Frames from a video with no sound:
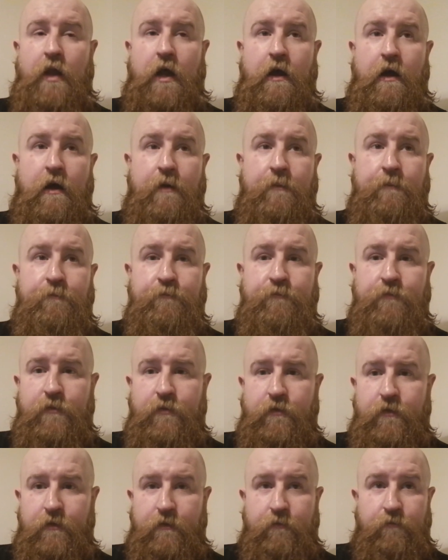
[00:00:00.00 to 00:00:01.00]

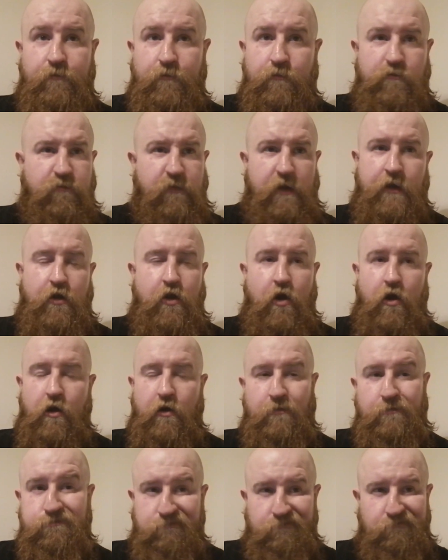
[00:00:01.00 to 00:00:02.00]
You'd
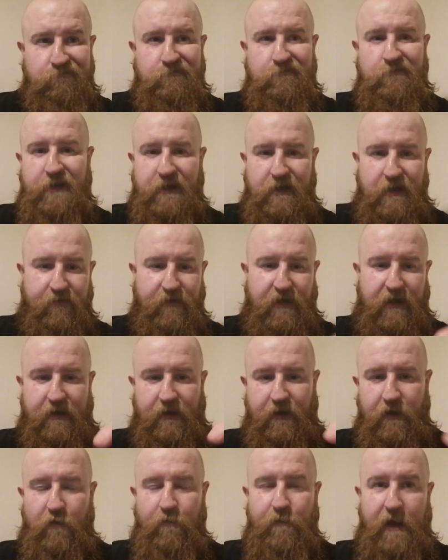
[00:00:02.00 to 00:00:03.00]
go, you'd have like
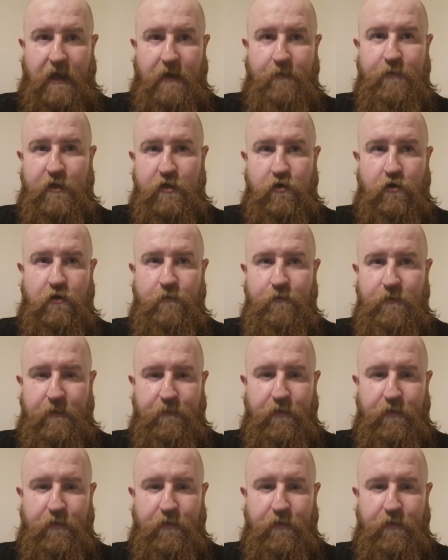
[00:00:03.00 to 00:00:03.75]
a little paper cup.